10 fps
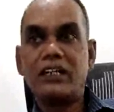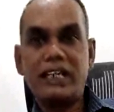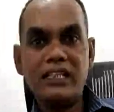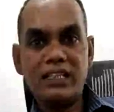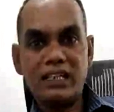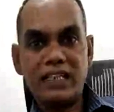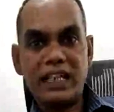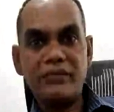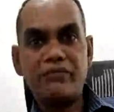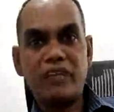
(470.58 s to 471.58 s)
Till that
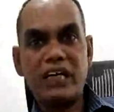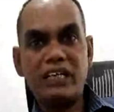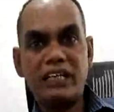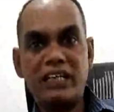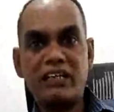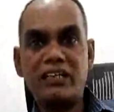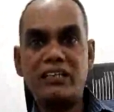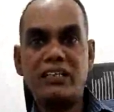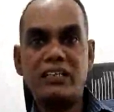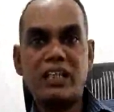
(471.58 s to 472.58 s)
time, well, here
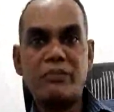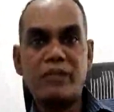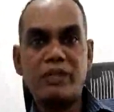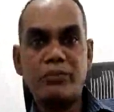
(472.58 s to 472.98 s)
and there may